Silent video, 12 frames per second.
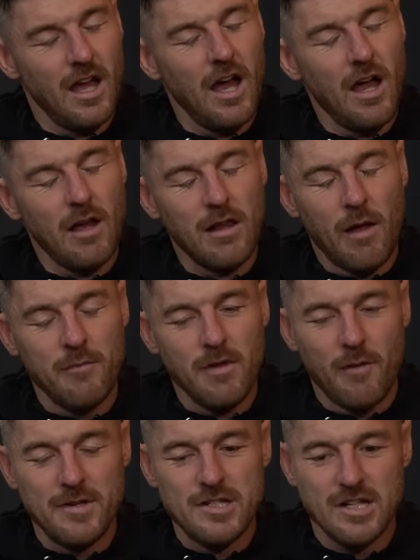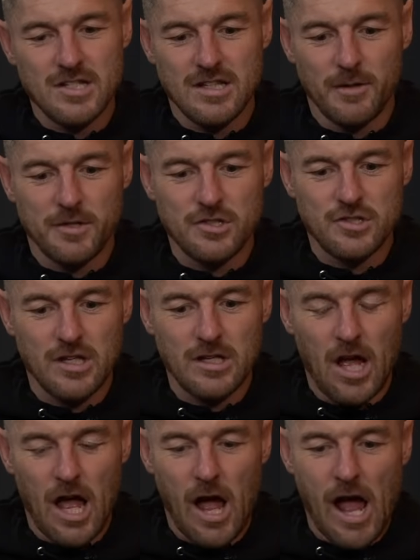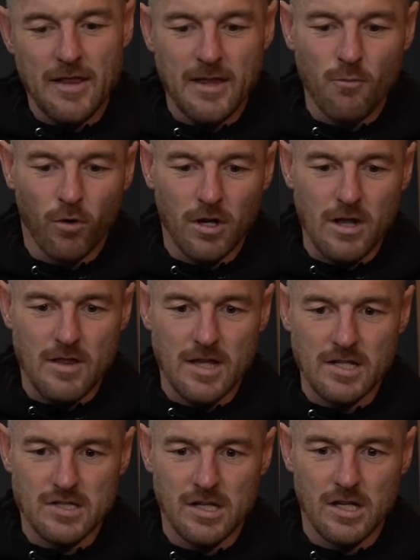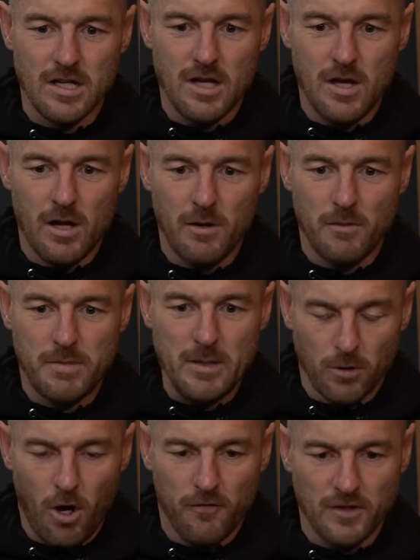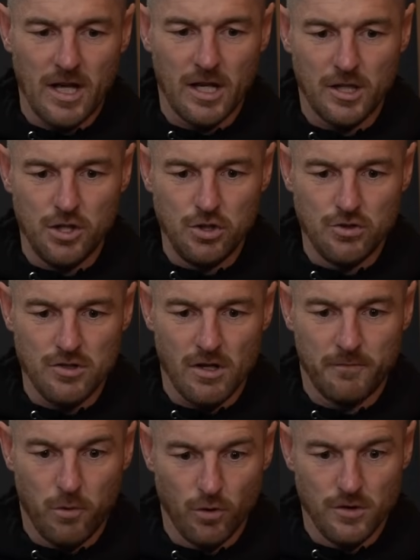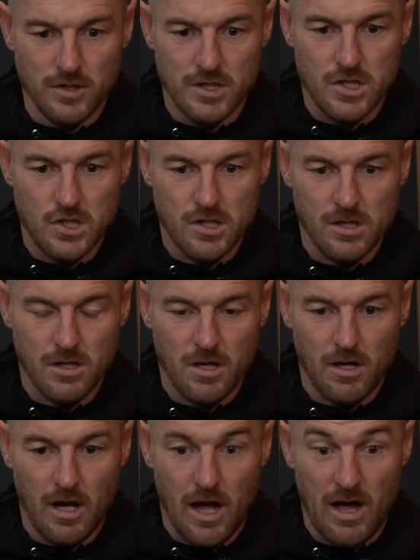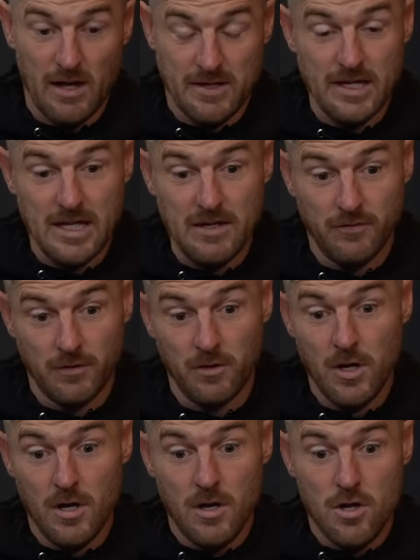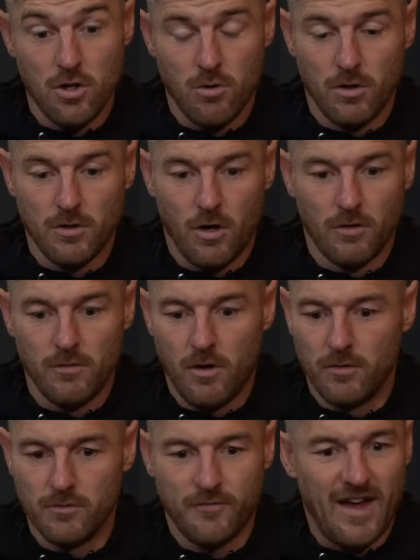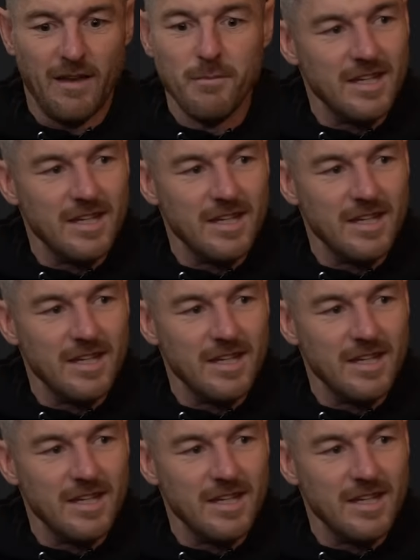I'm interested in that, because I think one of the things that people often get accused of, pundits, I think even, you know, on fan